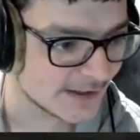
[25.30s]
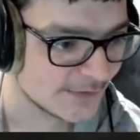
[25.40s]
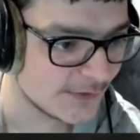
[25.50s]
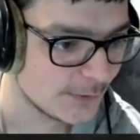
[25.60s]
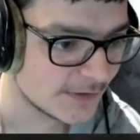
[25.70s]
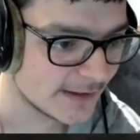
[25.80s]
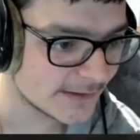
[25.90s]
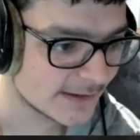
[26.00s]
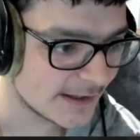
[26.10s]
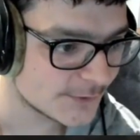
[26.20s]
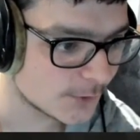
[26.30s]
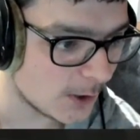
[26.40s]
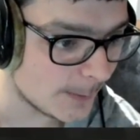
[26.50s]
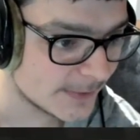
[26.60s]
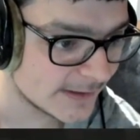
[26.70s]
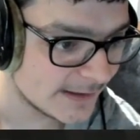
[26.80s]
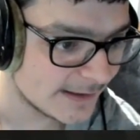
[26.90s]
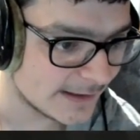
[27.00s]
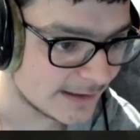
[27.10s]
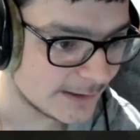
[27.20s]
a few things get dropped,
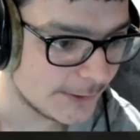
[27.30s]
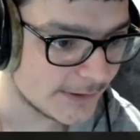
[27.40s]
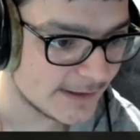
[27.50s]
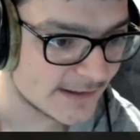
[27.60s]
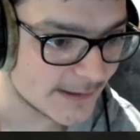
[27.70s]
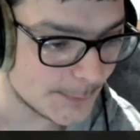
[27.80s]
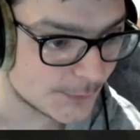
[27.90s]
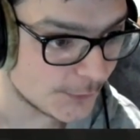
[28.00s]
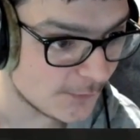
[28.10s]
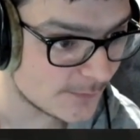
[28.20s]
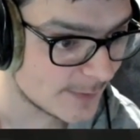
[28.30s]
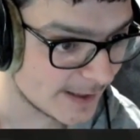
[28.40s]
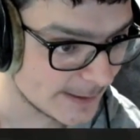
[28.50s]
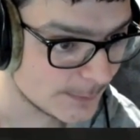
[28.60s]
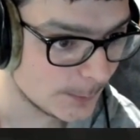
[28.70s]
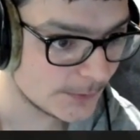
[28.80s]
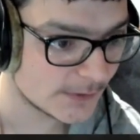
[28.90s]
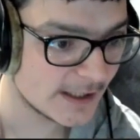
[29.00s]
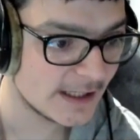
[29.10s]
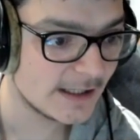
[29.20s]
including this improved pipe
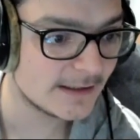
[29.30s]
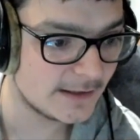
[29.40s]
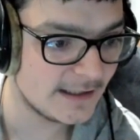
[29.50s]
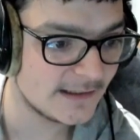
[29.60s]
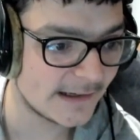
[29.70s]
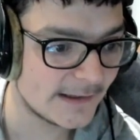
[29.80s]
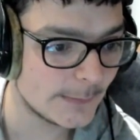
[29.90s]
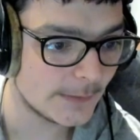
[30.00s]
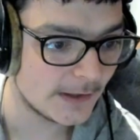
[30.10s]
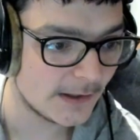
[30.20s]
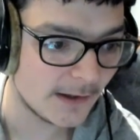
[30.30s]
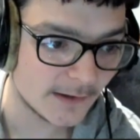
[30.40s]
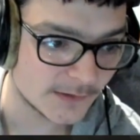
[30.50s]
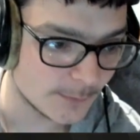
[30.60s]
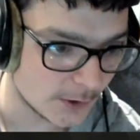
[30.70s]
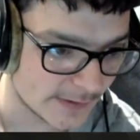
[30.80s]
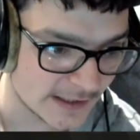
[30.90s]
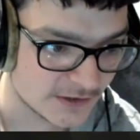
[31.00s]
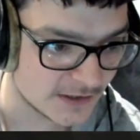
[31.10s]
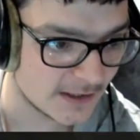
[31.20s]
upgrade, these item cards, more
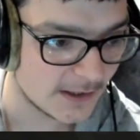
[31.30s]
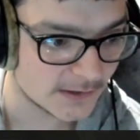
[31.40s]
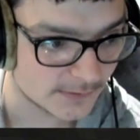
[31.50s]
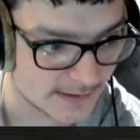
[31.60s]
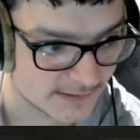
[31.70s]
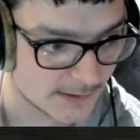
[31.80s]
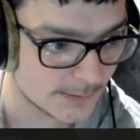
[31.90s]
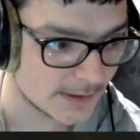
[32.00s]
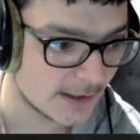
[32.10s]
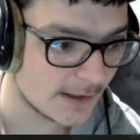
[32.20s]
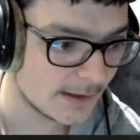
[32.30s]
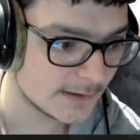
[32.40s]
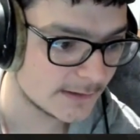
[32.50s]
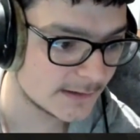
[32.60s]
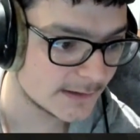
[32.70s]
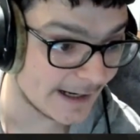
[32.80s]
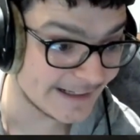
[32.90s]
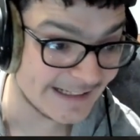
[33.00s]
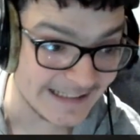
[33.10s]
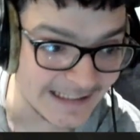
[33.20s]
energy cards, redstone cards,
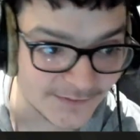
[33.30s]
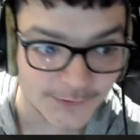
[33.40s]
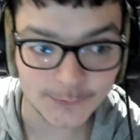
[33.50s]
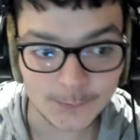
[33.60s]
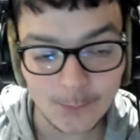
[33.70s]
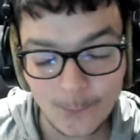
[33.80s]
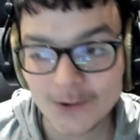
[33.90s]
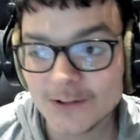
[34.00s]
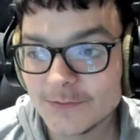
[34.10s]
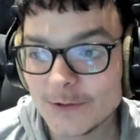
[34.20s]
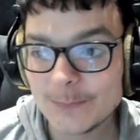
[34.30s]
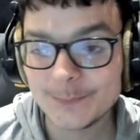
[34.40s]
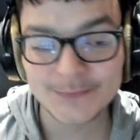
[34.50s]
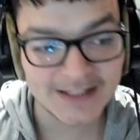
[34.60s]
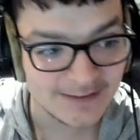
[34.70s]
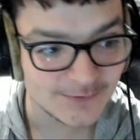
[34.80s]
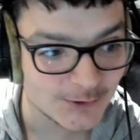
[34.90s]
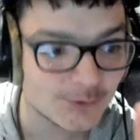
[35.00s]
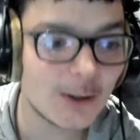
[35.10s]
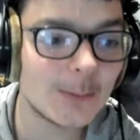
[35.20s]
and even one of them even
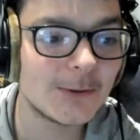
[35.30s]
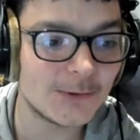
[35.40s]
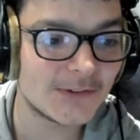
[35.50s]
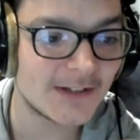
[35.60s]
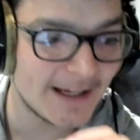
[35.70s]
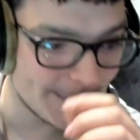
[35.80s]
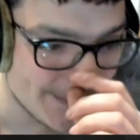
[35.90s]
dropped us a